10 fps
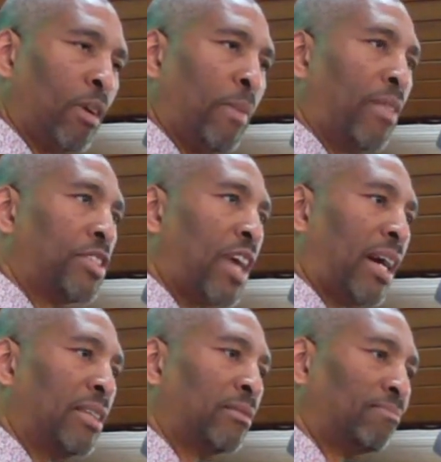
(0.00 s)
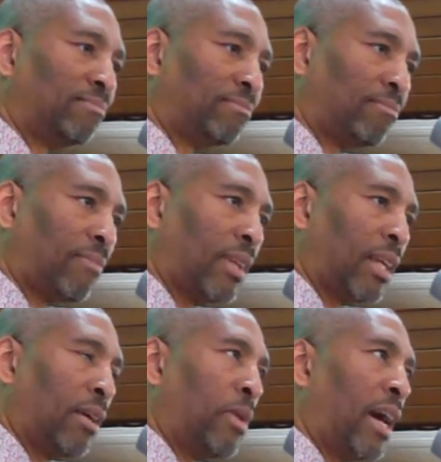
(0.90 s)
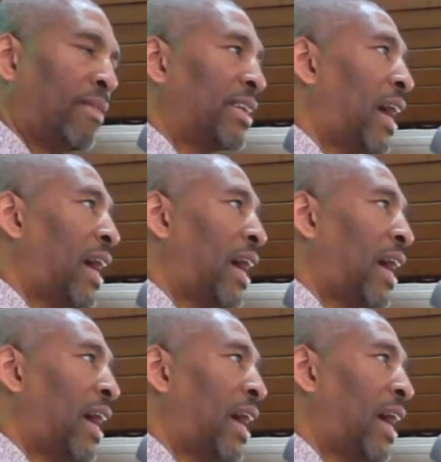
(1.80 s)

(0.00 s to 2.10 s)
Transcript: May the 2nd, we have a